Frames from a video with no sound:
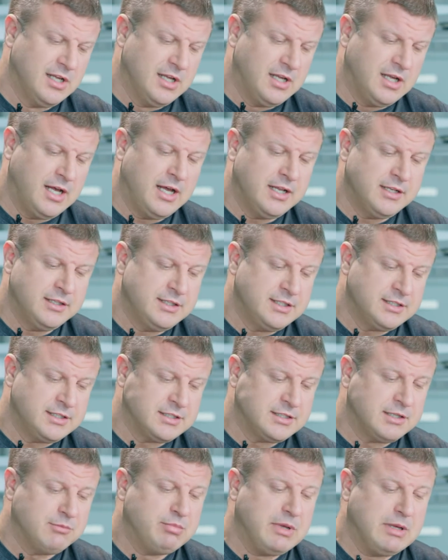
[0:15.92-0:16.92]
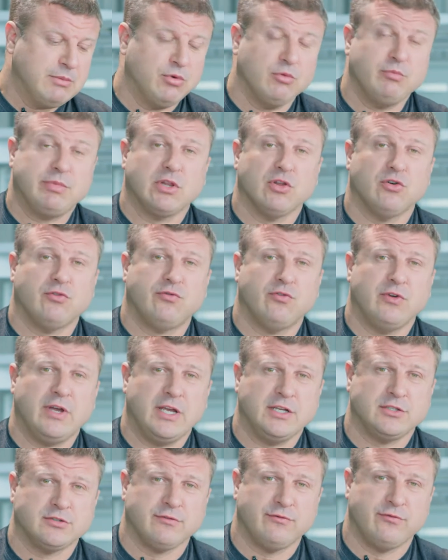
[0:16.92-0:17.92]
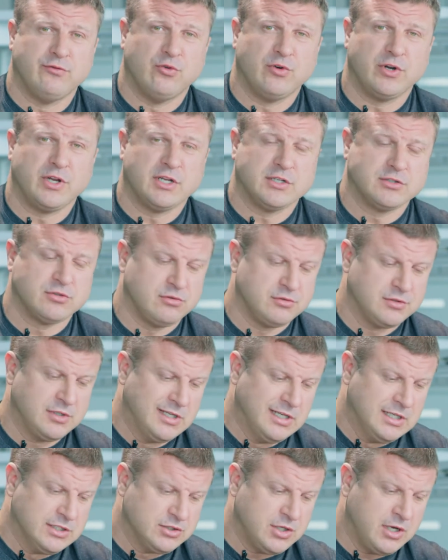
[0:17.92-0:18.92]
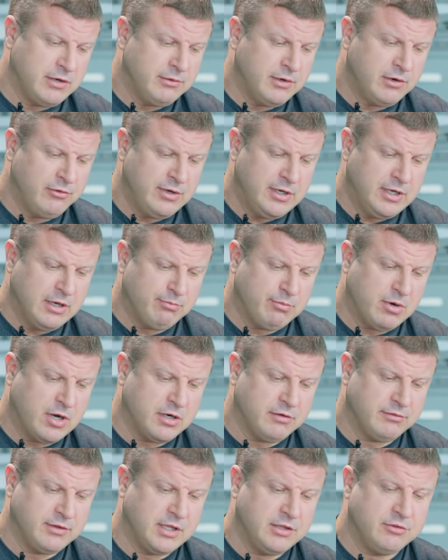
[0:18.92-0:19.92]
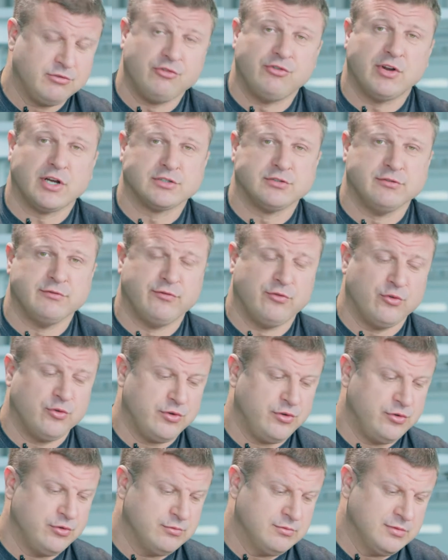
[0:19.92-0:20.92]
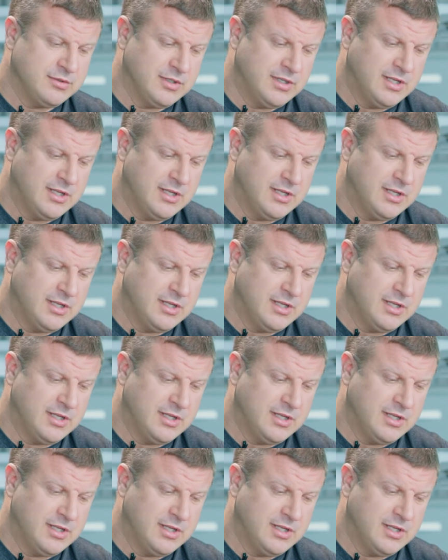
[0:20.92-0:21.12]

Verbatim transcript: And this is in people below age of 40 years old. So I want to read a part of the introduction for you.